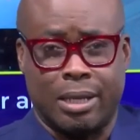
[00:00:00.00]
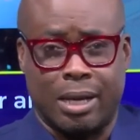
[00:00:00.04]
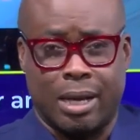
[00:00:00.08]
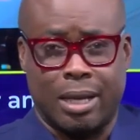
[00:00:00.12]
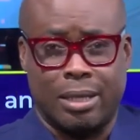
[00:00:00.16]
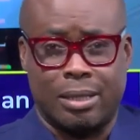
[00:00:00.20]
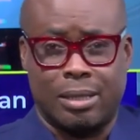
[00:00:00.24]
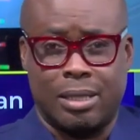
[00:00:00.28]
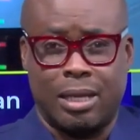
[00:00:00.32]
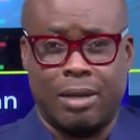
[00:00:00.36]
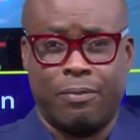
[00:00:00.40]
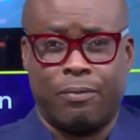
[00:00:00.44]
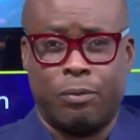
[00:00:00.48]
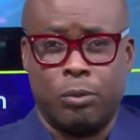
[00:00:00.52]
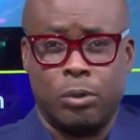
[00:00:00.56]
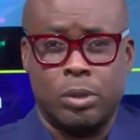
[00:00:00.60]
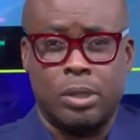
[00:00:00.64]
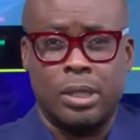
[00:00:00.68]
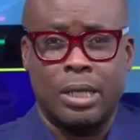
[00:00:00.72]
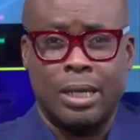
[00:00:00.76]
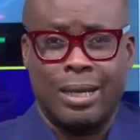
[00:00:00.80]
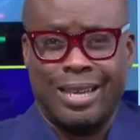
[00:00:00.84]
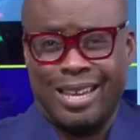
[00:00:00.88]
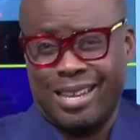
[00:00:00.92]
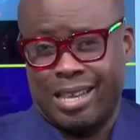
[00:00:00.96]
cast their votes
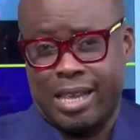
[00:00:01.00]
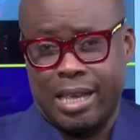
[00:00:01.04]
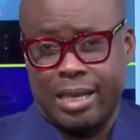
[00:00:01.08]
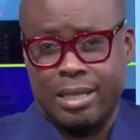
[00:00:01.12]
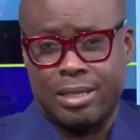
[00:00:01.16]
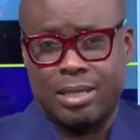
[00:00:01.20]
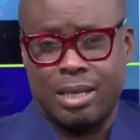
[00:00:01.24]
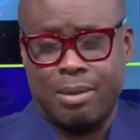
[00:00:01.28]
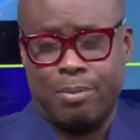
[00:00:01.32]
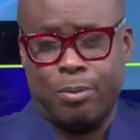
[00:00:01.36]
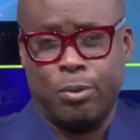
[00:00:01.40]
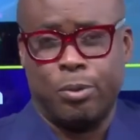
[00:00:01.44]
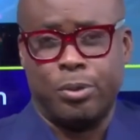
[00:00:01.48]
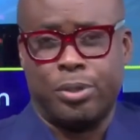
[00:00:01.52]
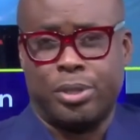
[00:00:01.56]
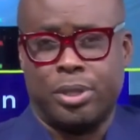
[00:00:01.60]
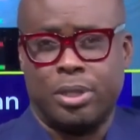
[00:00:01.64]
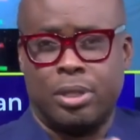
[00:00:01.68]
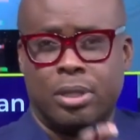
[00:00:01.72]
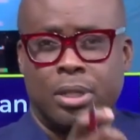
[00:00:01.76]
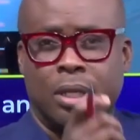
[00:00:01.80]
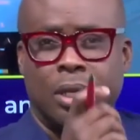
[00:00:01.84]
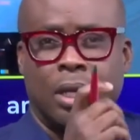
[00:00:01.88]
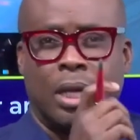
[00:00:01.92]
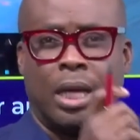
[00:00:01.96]
against the
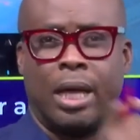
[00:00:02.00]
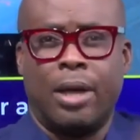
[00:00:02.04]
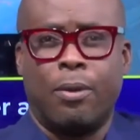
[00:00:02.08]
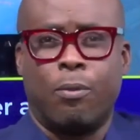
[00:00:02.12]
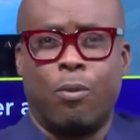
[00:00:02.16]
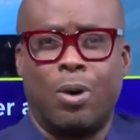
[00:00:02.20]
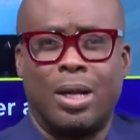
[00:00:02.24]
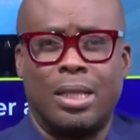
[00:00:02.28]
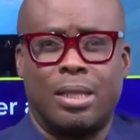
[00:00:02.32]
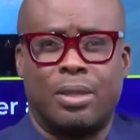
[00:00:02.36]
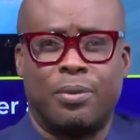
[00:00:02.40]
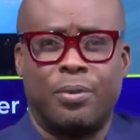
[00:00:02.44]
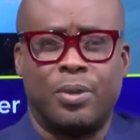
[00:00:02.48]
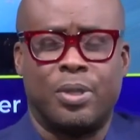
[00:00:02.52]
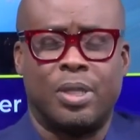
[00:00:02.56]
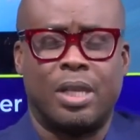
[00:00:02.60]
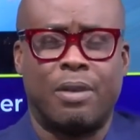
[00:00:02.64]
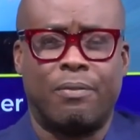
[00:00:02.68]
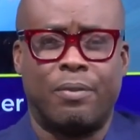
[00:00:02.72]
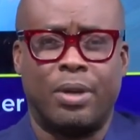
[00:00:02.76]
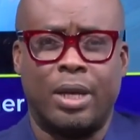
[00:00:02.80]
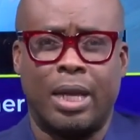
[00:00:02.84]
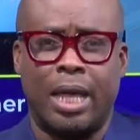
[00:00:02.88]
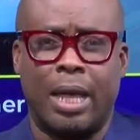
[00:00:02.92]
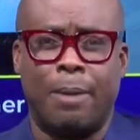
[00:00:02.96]
motion and
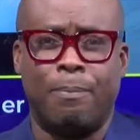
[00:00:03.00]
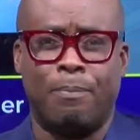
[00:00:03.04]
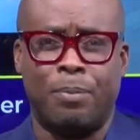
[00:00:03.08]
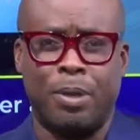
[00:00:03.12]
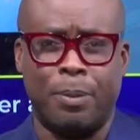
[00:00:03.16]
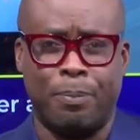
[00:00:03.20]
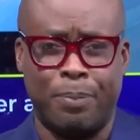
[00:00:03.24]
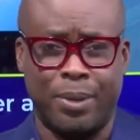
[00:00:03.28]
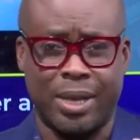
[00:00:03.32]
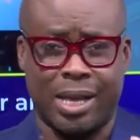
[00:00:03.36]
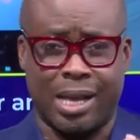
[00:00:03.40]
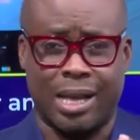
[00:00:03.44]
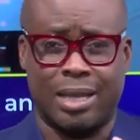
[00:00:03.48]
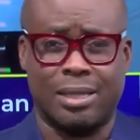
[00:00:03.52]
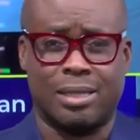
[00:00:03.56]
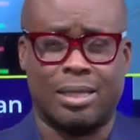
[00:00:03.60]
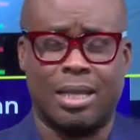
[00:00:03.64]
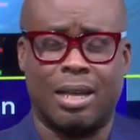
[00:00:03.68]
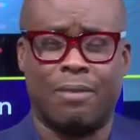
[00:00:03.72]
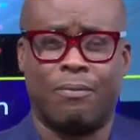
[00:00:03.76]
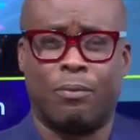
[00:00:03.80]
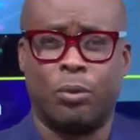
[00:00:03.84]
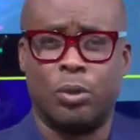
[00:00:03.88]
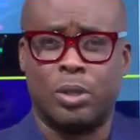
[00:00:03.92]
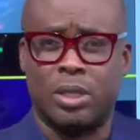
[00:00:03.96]
137 MPP cast
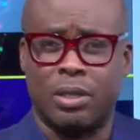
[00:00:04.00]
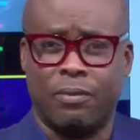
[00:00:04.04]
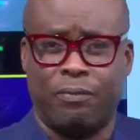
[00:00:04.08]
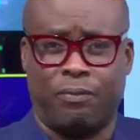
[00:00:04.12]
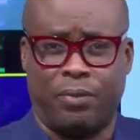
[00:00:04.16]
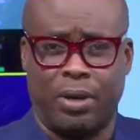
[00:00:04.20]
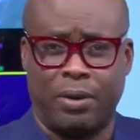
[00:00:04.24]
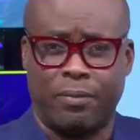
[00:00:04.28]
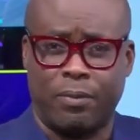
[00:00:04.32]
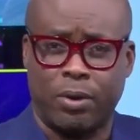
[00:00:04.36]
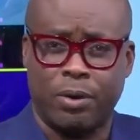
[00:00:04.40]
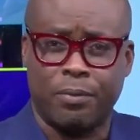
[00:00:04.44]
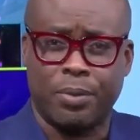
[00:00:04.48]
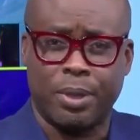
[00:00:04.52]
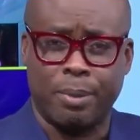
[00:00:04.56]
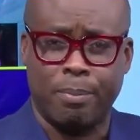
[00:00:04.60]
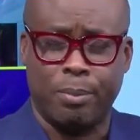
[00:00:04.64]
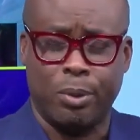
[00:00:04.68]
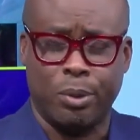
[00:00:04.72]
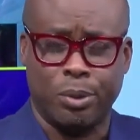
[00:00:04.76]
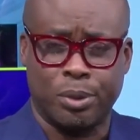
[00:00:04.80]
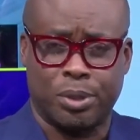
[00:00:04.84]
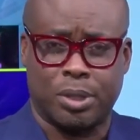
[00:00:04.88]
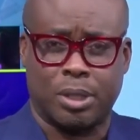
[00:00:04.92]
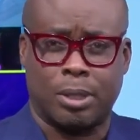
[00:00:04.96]
their votes in favor of the
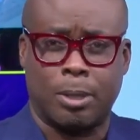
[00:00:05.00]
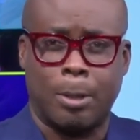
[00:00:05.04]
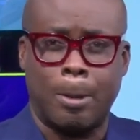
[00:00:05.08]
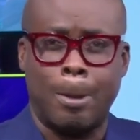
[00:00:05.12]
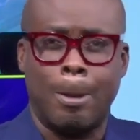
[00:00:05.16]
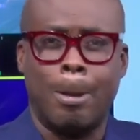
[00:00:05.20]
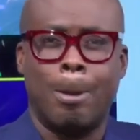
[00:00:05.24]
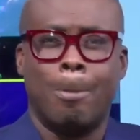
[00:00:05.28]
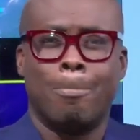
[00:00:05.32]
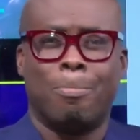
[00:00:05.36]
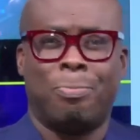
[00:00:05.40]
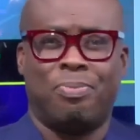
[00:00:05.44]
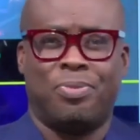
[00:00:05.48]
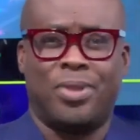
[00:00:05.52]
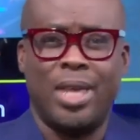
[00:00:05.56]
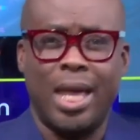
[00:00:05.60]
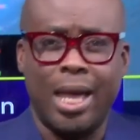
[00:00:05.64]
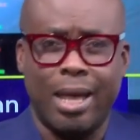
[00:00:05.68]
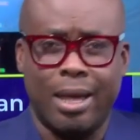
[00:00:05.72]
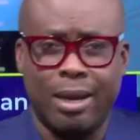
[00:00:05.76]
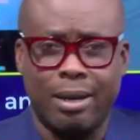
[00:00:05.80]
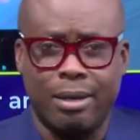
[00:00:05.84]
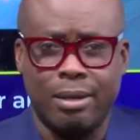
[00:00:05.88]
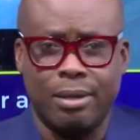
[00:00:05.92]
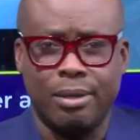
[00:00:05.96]
motion.
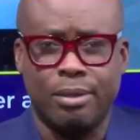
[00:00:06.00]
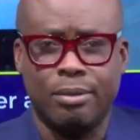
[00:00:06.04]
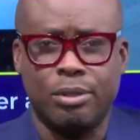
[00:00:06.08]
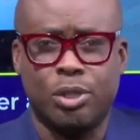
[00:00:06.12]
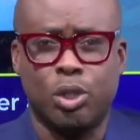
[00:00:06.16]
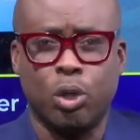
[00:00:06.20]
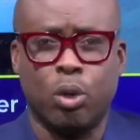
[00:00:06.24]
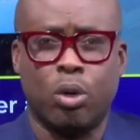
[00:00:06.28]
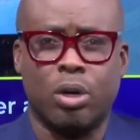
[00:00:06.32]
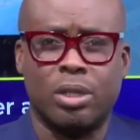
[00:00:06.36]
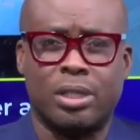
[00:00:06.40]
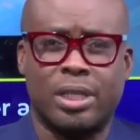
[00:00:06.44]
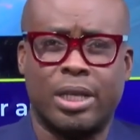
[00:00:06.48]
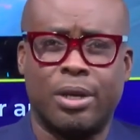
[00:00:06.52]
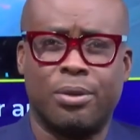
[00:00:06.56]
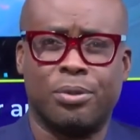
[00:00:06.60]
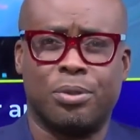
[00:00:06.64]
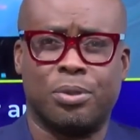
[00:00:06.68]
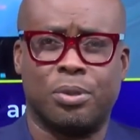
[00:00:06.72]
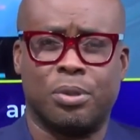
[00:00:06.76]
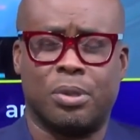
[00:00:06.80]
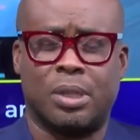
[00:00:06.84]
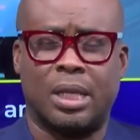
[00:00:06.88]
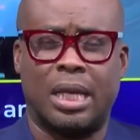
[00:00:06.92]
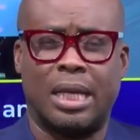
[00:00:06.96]
Then Joe
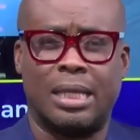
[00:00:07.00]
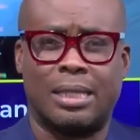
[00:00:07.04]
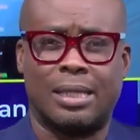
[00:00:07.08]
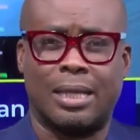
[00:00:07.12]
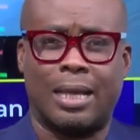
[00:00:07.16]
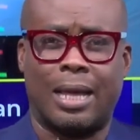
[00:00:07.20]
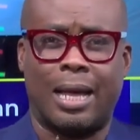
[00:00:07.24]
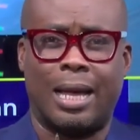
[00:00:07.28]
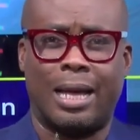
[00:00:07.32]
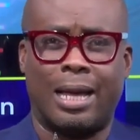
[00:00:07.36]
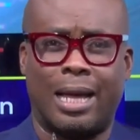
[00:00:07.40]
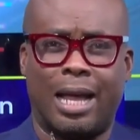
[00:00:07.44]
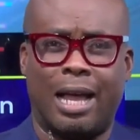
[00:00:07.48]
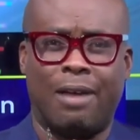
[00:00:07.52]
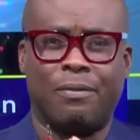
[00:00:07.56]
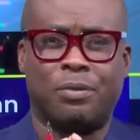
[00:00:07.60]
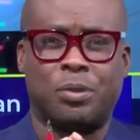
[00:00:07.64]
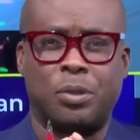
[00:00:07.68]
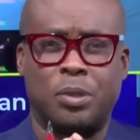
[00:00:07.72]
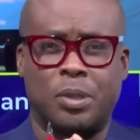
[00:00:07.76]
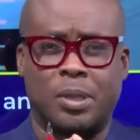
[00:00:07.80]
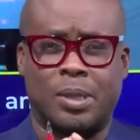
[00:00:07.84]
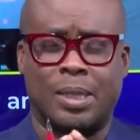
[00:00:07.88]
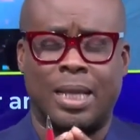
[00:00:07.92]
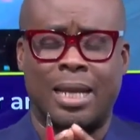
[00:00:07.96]
Osei-Wusu says, I have
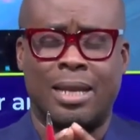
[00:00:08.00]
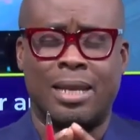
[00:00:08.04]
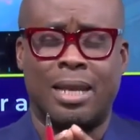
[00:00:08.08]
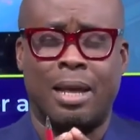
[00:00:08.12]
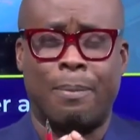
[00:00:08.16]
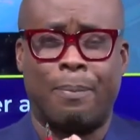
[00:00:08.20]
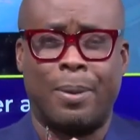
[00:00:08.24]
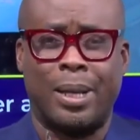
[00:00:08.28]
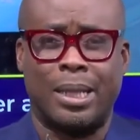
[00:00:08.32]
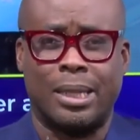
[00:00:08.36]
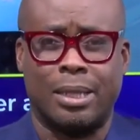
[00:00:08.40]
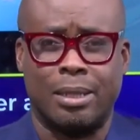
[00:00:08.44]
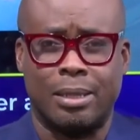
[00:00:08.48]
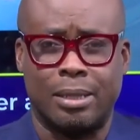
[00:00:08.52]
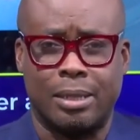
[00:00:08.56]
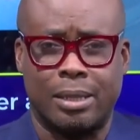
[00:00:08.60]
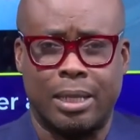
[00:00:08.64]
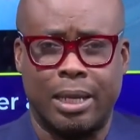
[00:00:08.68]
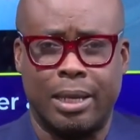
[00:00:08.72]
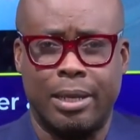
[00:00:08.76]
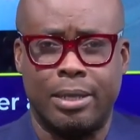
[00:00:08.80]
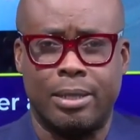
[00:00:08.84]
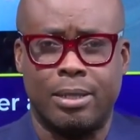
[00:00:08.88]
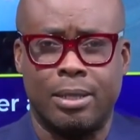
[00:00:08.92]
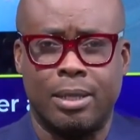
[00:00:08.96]
to stand up at this
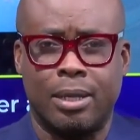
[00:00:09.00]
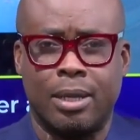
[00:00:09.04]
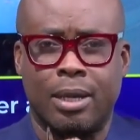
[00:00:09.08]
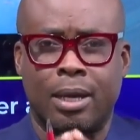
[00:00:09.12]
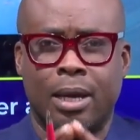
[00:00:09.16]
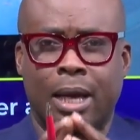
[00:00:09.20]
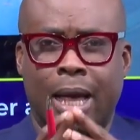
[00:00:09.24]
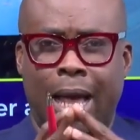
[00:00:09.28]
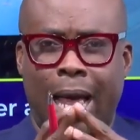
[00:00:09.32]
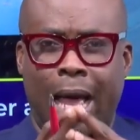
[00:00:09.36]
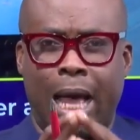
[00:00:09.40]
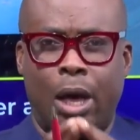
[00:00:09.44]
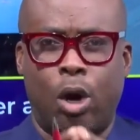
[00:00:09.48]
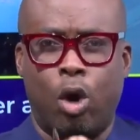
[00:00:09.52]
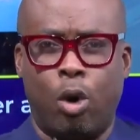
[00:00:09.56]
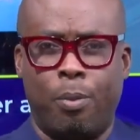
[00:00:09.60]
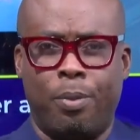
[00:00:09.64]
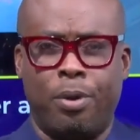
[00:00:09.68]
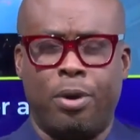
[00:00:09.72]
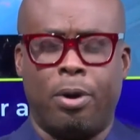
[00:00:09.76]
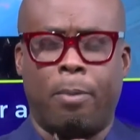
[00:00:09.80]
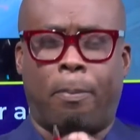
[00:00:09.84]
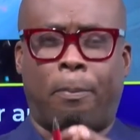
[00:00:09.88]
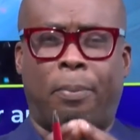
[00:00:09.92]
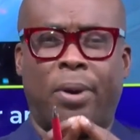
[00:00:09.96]
stage. I will
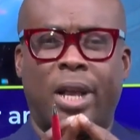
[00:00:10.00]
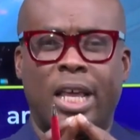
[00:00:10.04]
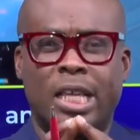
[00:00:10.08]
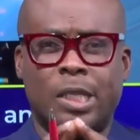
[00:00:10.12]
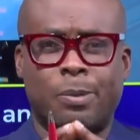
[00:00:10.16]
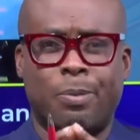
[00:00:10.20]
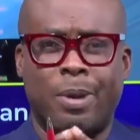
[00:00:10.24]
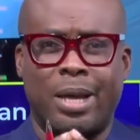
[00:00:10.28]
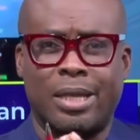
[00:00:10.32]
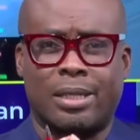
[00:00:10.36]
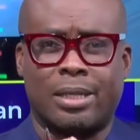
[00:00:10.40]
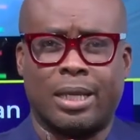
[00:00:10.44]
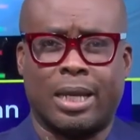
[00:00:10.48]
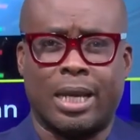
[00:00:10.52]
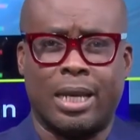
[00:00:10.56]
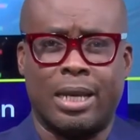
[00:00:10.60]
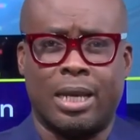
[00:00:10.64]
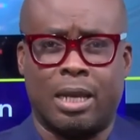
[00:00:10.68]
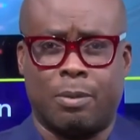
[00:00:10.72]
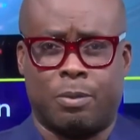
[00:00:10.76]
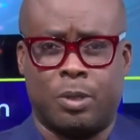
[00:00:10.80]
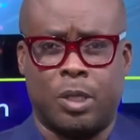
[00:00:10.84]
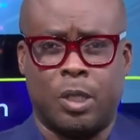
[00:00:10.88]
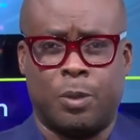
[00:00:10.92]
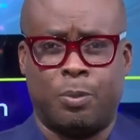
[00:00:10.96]
be replaced by a second
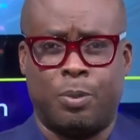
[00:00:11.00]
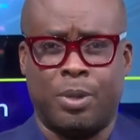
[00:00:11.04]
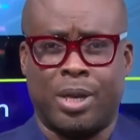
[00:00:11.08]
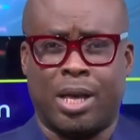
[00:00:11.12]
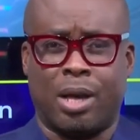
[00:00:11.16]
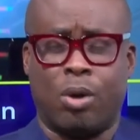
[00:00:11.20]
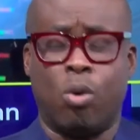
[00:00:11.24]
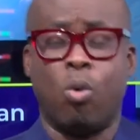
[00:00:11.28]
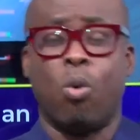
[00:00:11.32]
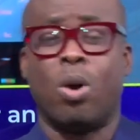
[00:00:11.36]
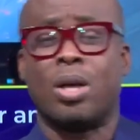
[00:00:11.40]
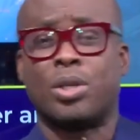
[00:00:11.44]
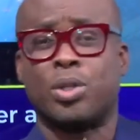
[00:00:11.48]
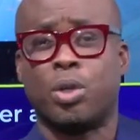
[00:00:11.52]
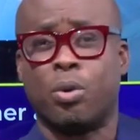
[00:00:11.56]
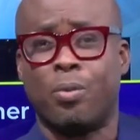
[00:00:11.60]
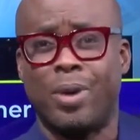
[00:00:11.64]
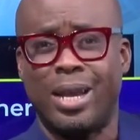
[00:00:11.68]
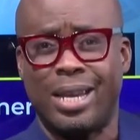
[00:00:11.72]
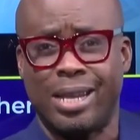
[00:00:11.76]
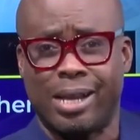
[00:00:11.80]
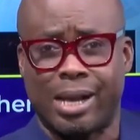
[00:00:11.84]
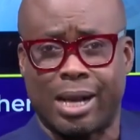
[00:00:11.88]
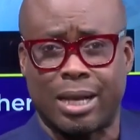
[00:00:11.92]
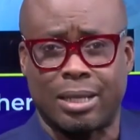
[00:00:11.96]
deputy speaker who has
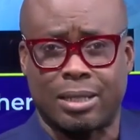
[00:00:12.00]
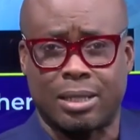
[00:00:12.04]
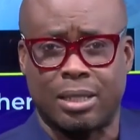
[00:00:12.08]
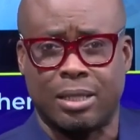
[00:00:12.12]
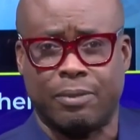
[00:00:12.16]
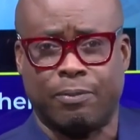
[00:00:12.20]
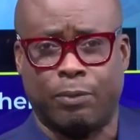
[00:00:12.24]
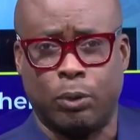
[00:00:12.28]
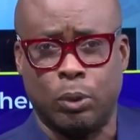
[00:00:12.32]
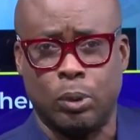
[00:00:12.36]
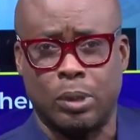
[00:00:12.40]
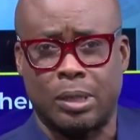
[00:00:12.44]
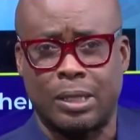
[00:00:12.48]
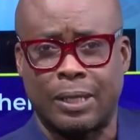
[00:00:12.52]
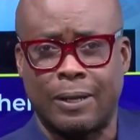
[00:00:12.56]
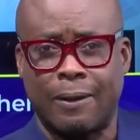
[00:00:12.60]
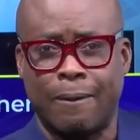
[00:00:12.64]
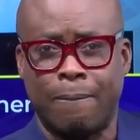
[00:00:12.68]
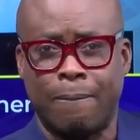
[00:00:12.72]
already cast his vote.